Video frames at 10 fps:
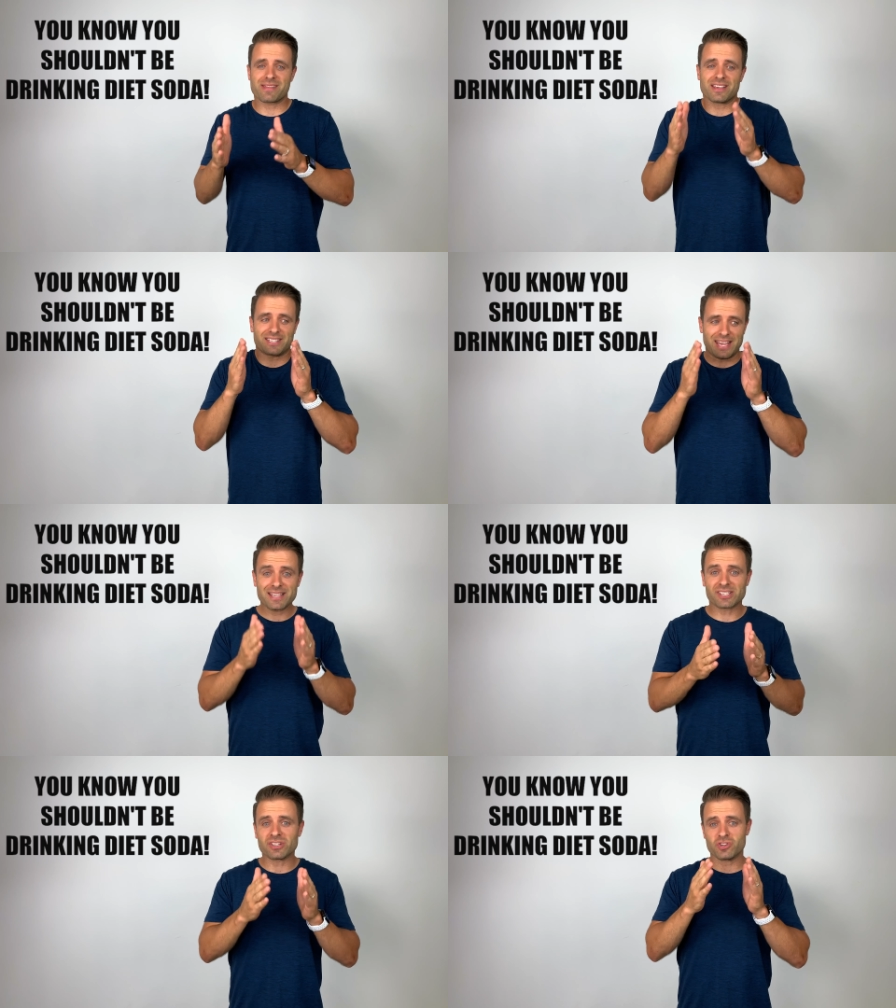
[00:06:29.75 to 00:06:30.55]
This
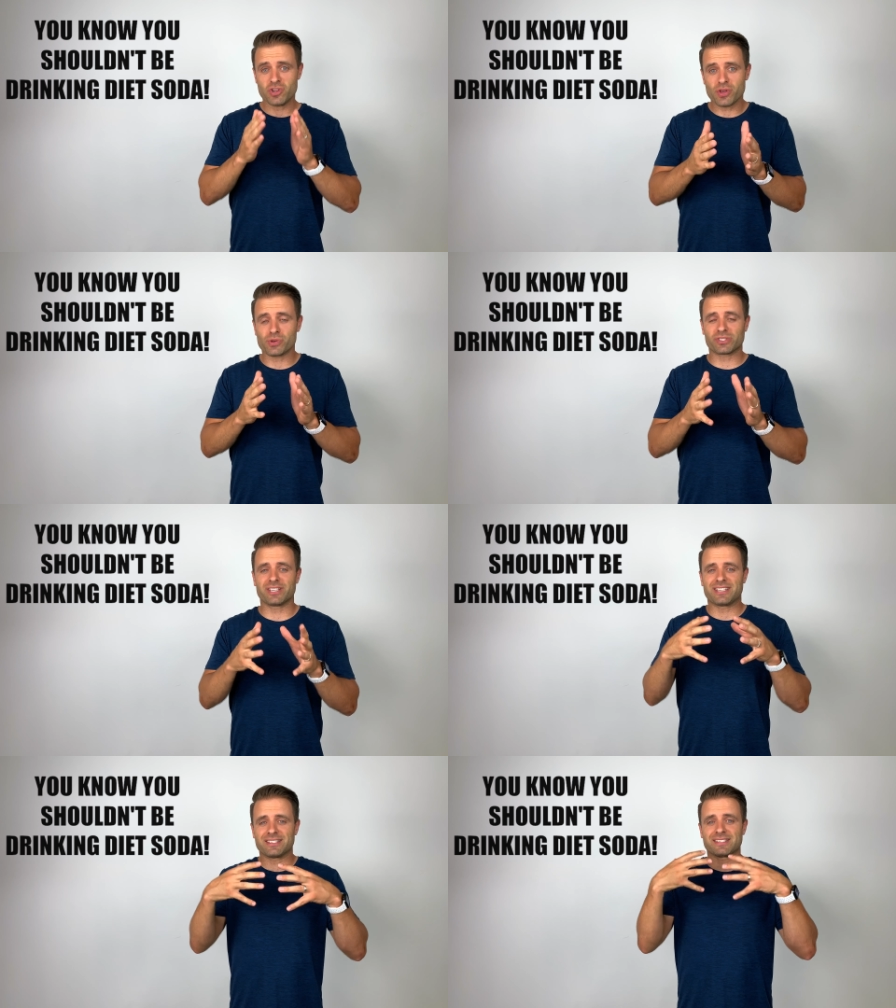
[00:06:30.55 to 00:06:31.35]
isn't news.
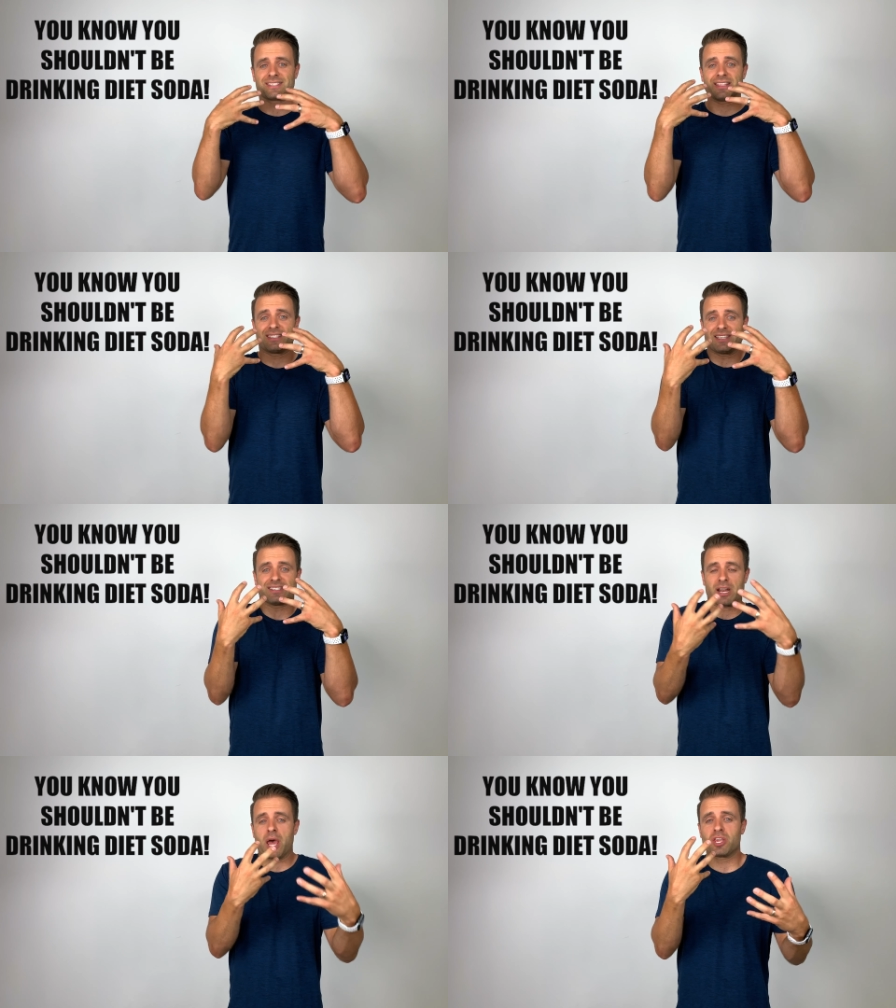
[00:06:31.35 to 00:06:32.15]
This isn't, this
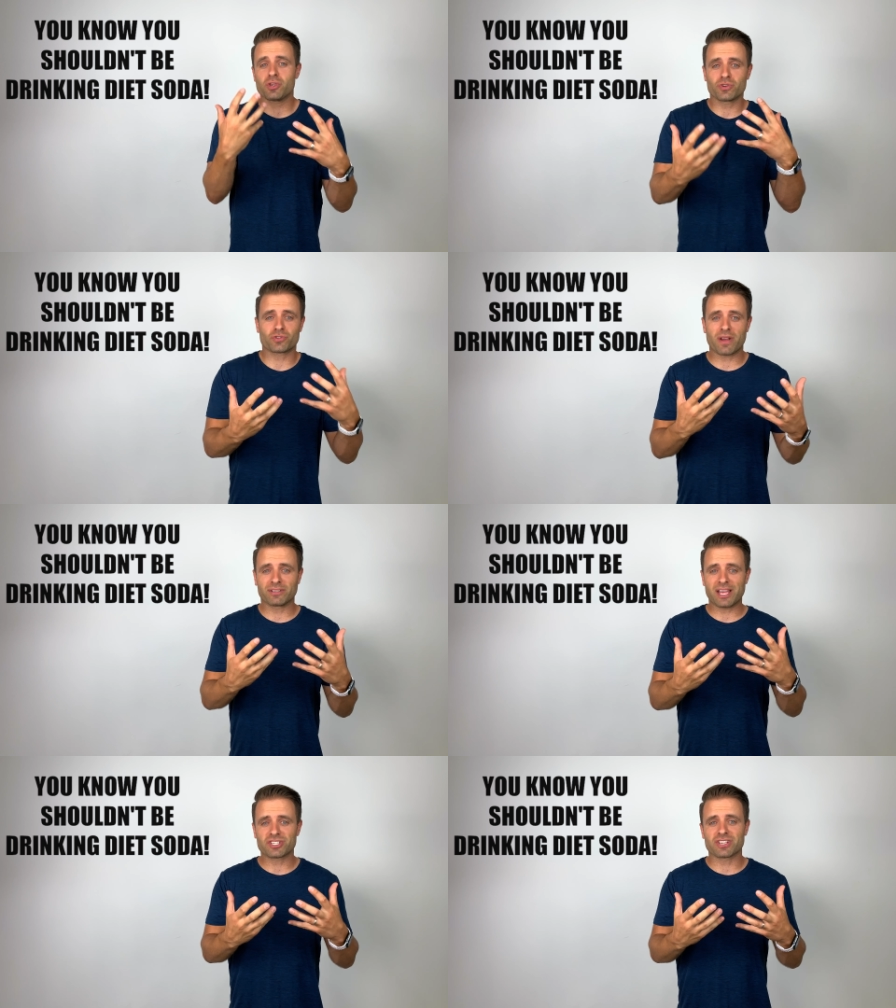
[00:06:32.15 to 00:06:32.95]
isn't a huge
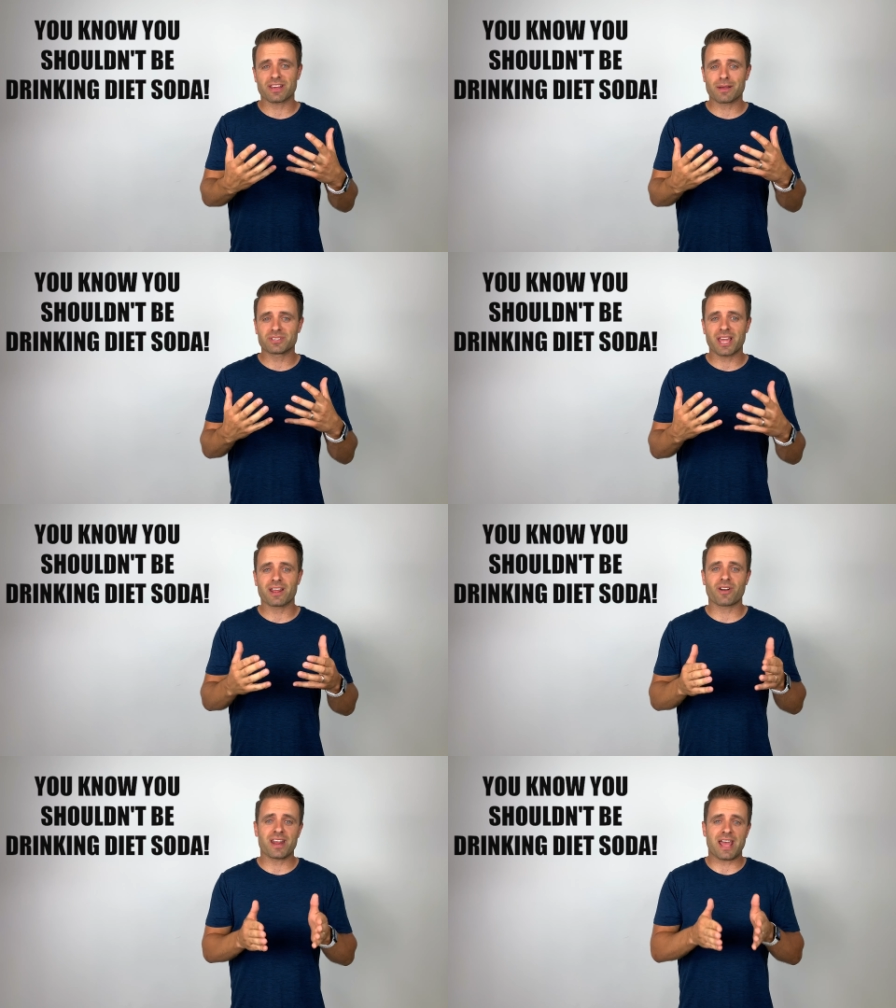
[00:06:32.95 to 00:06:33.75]
revelation that I'm saying
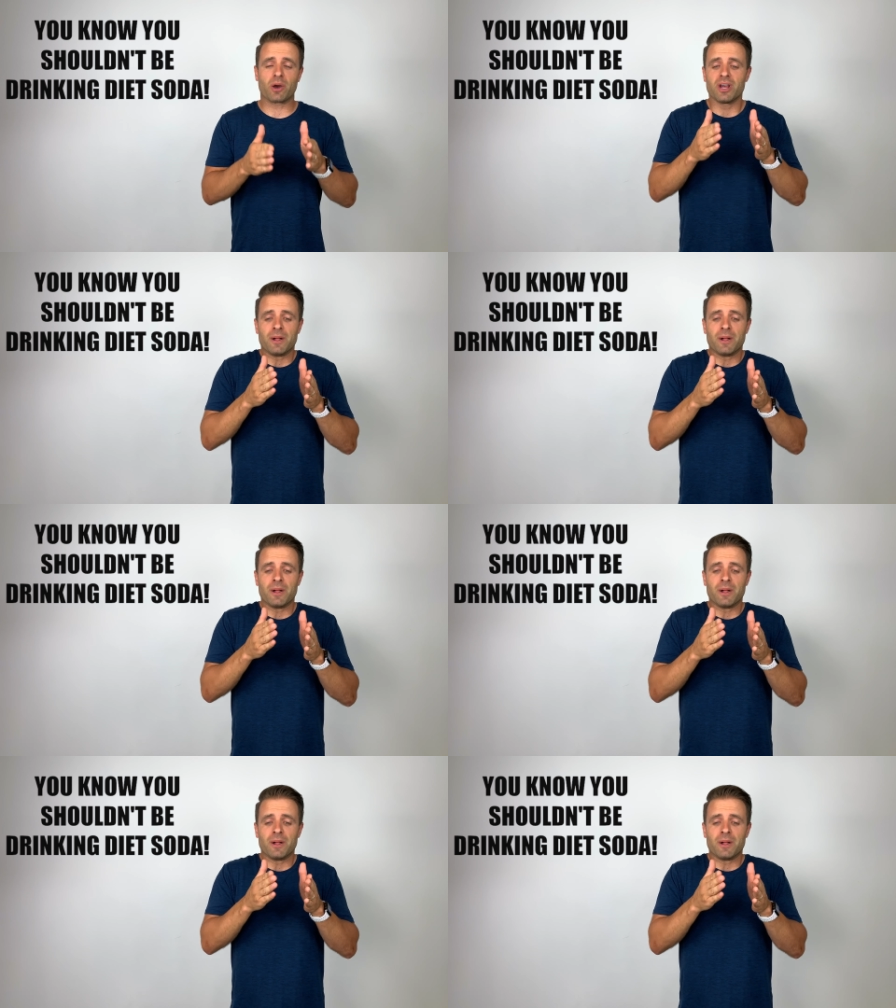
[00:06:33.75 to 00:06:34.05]
right now